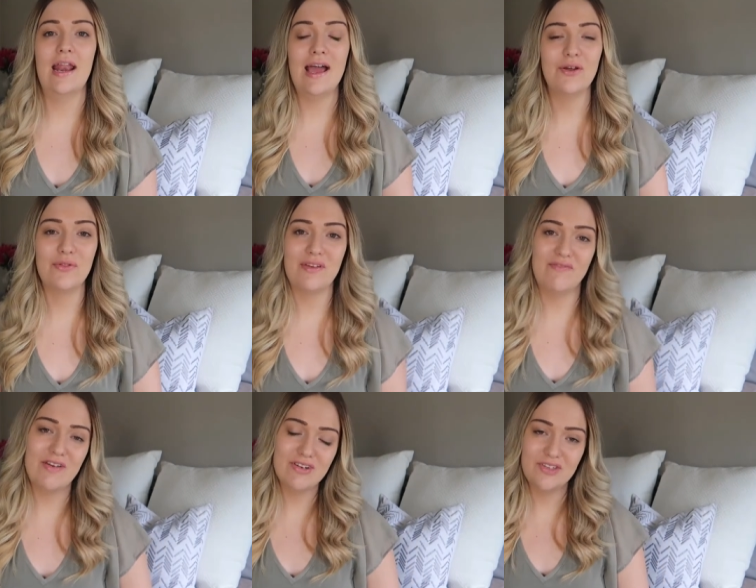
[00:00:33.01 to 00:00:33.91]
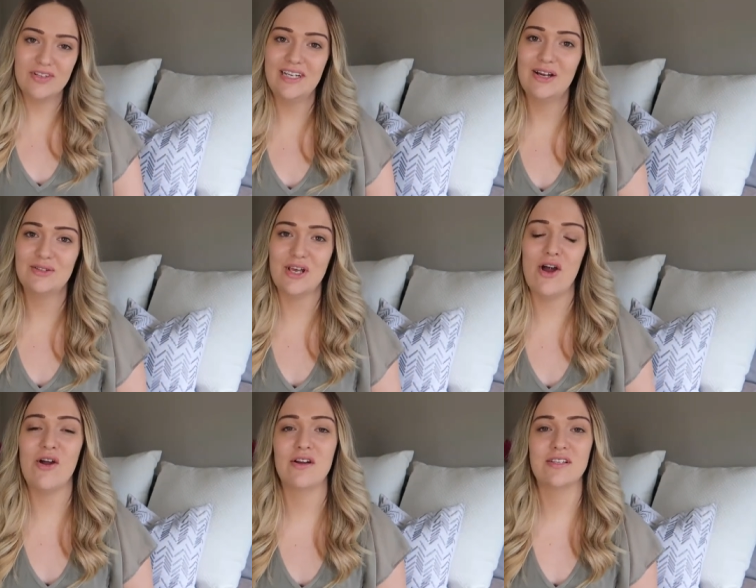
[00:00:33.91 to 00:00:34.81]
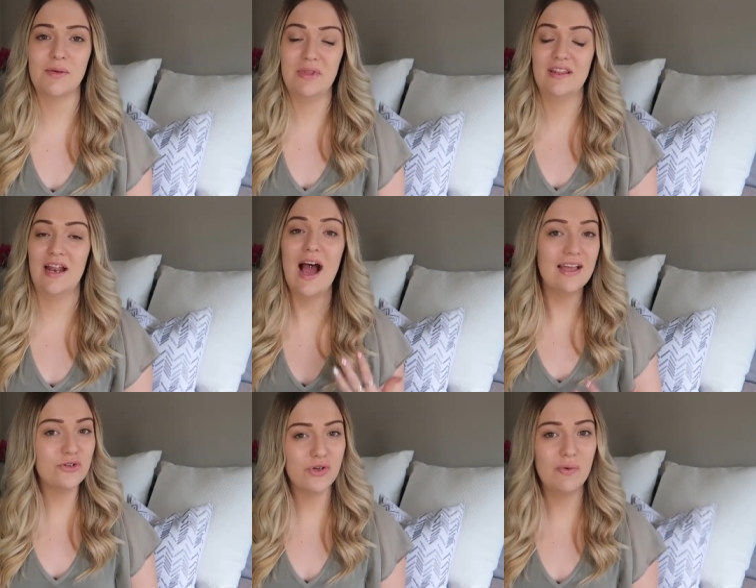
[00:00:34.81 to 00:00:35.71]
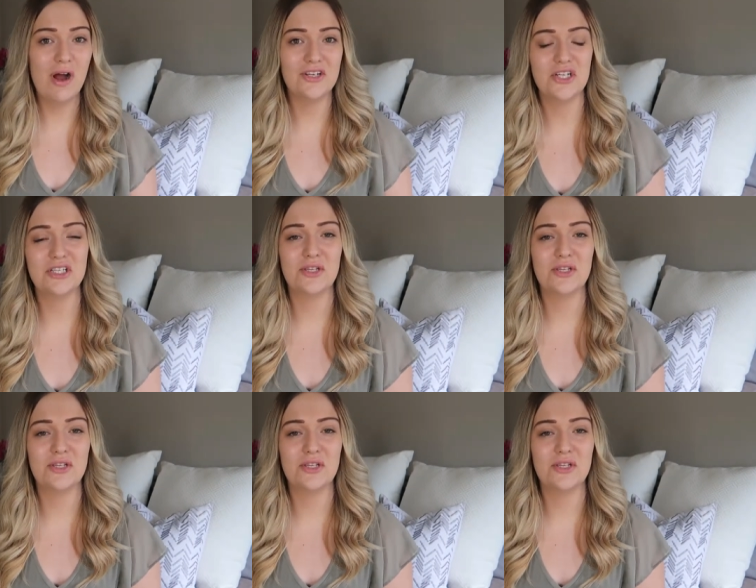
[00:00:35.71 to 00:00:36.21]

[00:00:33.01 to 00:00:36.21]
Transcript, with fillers: and I know that favorites videos are something that I enjoy watching,